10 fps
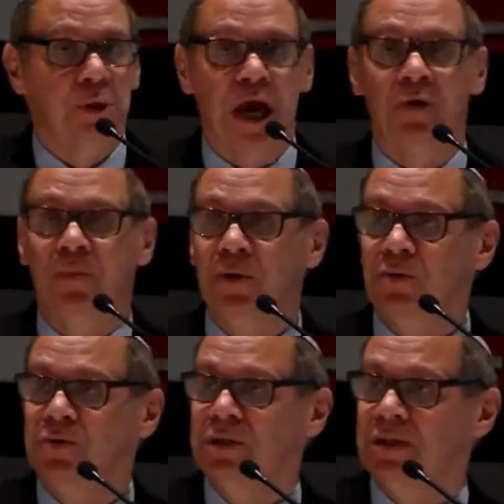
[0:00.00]
child
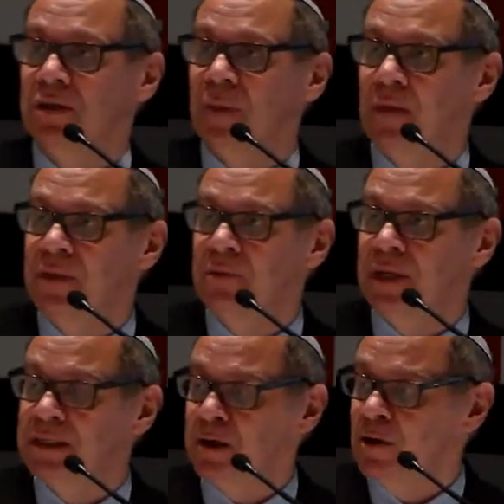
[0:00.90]
abuse and about
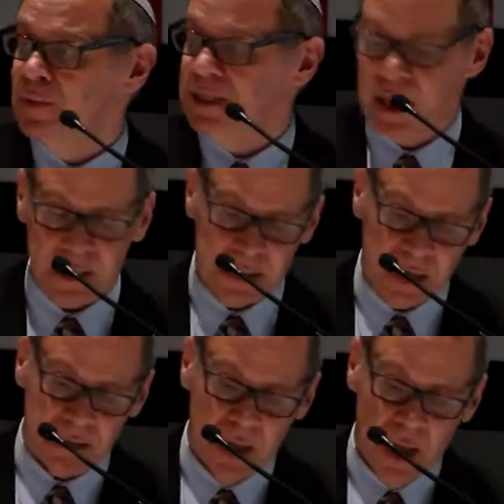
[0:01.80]
ministerial
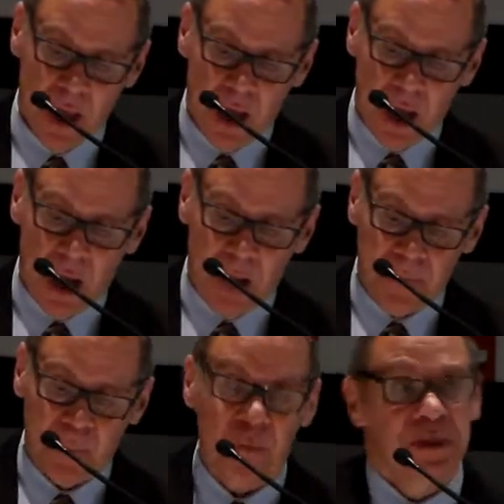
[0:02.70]
misconduct,
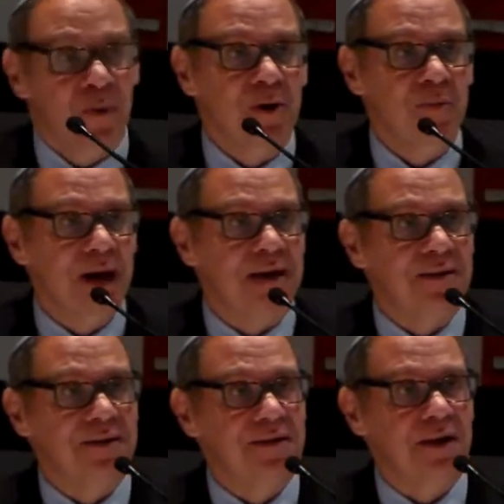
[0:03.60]
but we spoke a
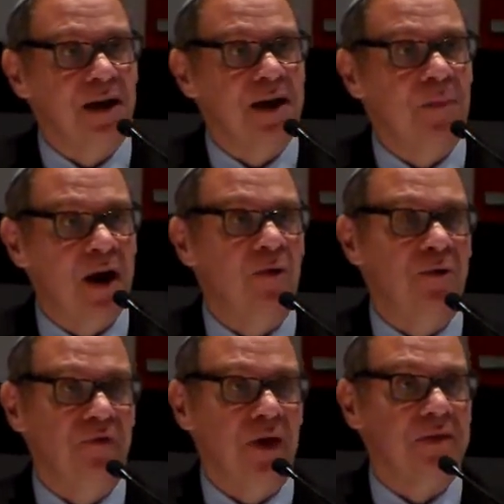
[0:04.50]
lot about our
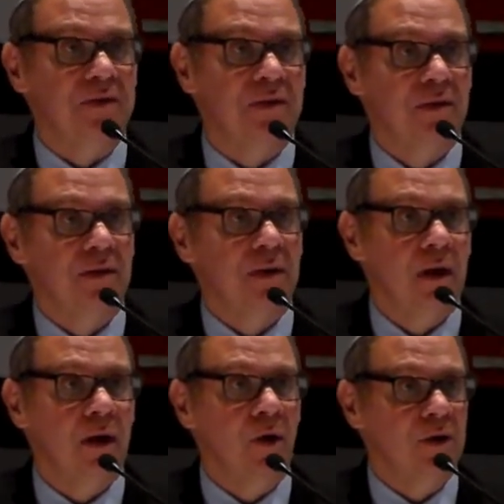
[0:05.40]
own faith
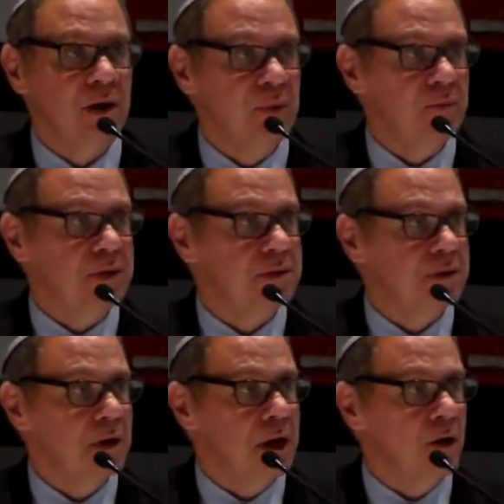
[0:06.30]
and our own commitment
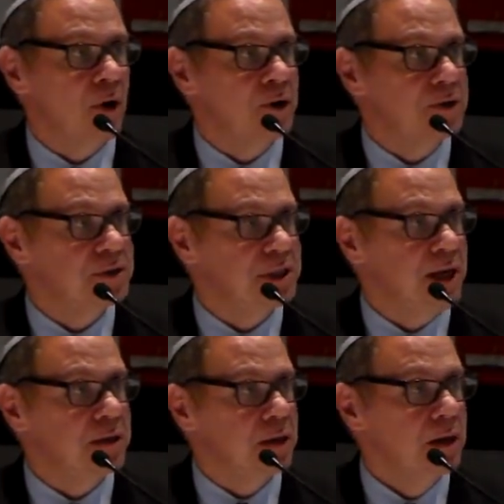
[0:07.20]
and our own
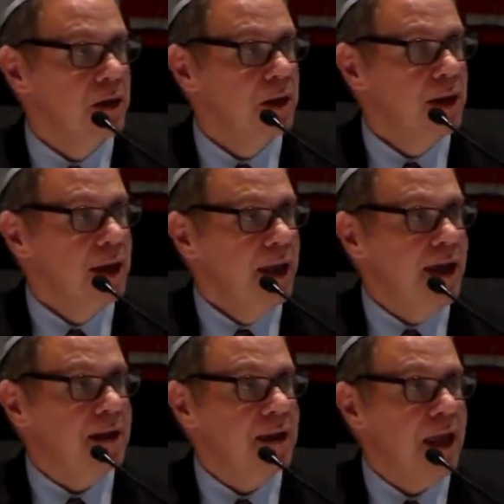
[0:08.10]
understanding.
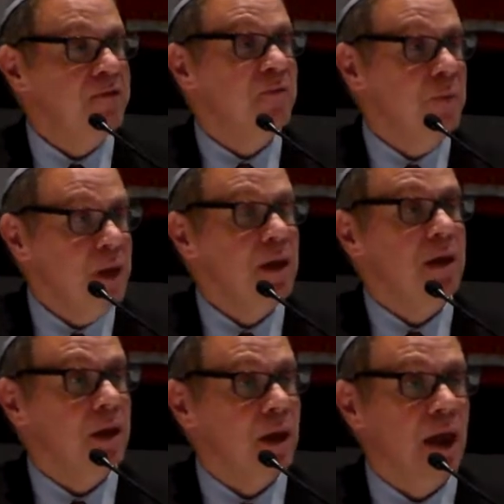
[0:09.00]
And he gave
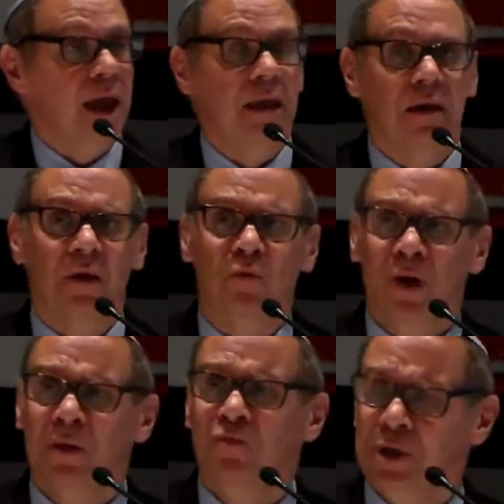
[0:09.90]
me a
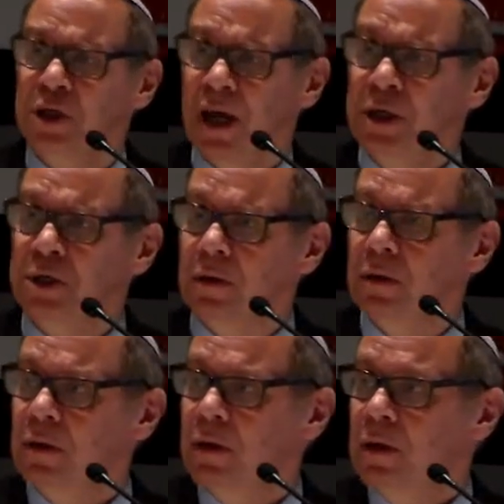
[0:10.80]
real appreciation
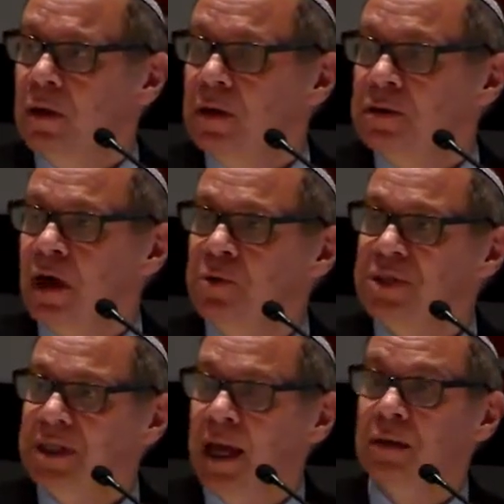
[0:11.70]
to
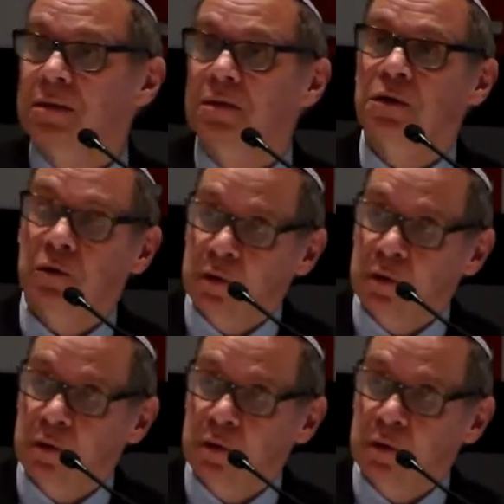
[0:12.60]
understand